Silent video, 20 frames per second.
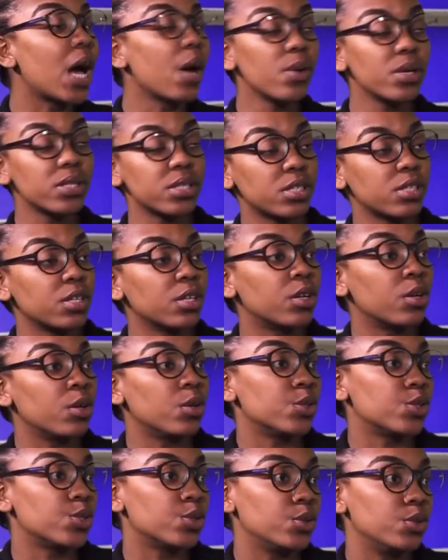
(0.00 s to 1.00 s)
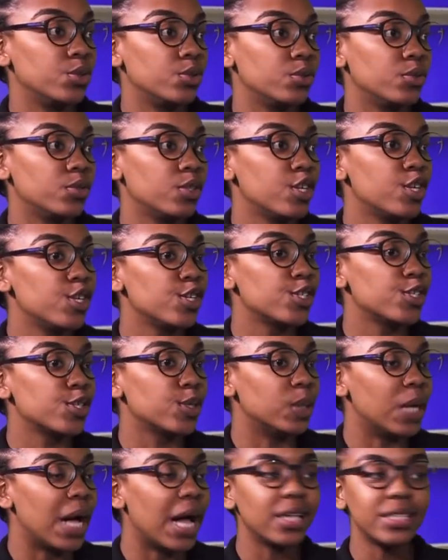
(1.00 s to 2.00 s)
was in a girls' school.
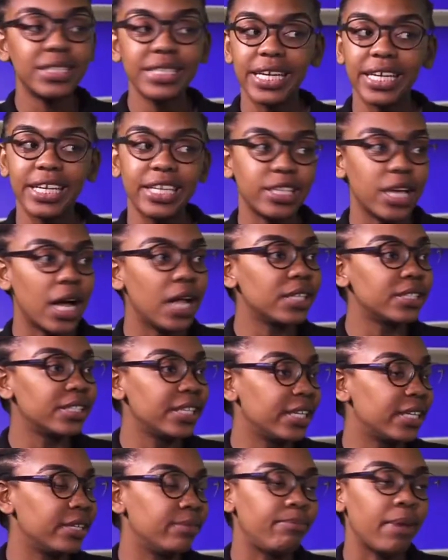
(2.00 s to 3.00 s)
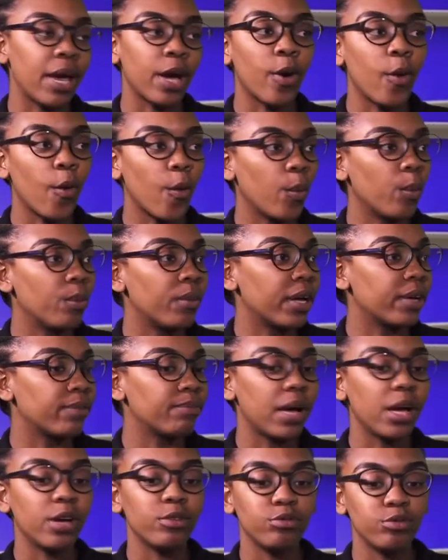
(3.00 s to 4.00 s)
So I'll take it back home, like
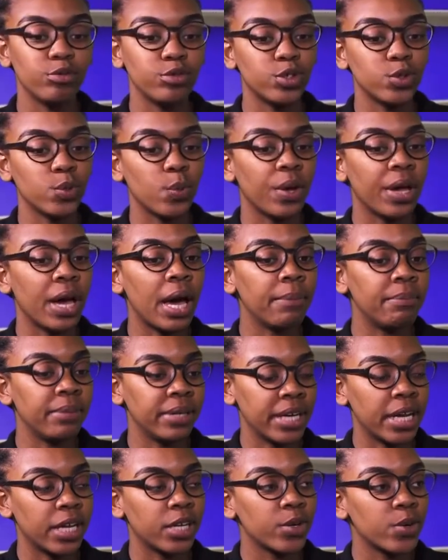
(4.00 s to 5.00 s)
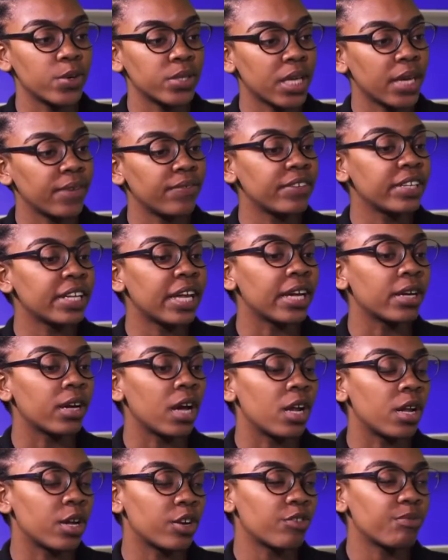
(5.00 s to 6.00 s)
my roots where I began, because I feel like a
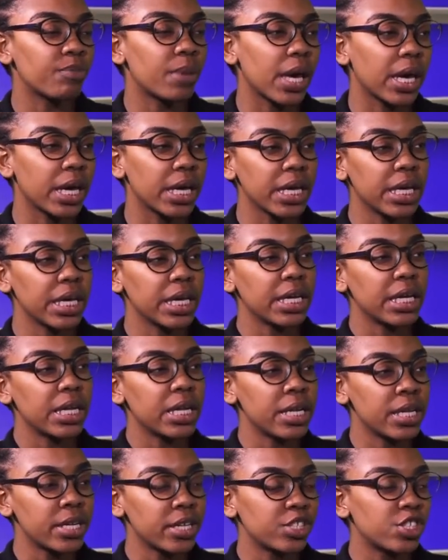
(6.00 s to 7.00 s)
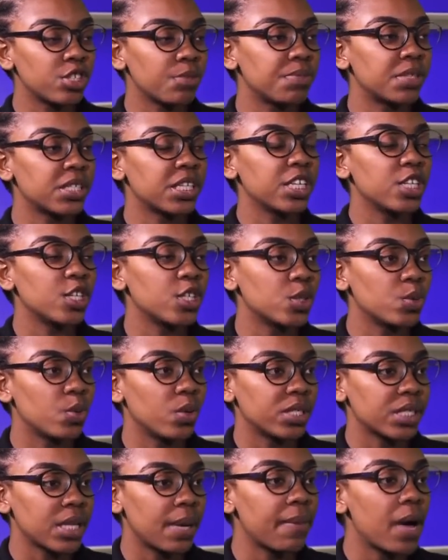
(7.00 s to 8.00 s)
lot of my leadership skills were
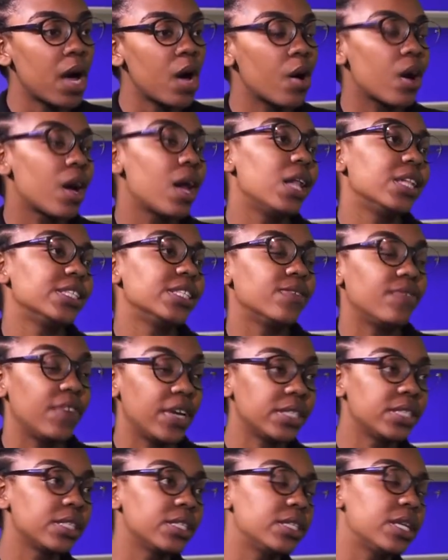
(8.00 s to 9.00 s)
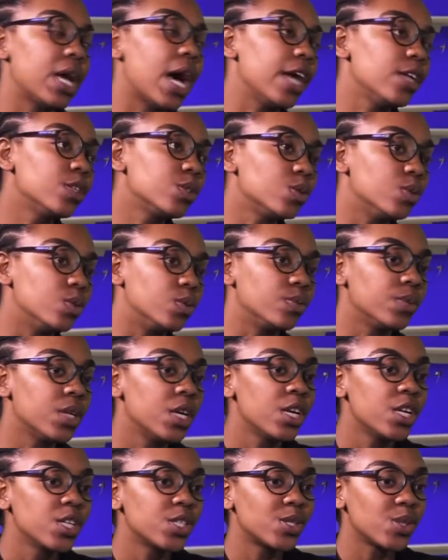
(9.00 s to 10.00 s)
somehow cultivated in high school.
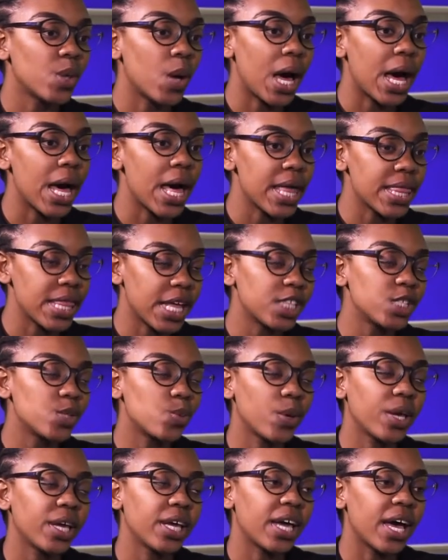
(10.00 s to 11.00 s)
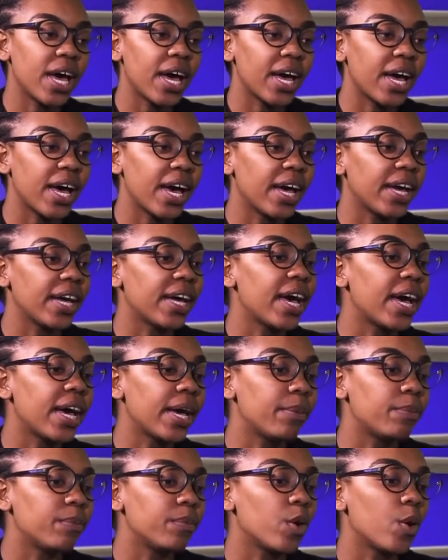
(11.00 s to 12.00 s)
So that's where I
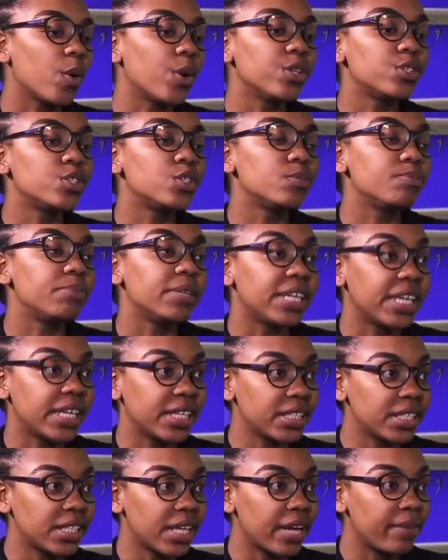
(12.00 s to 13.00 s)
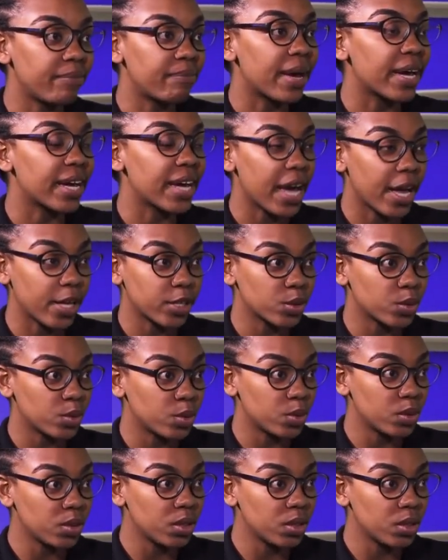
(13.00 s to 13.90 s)
am going to begin at my high school,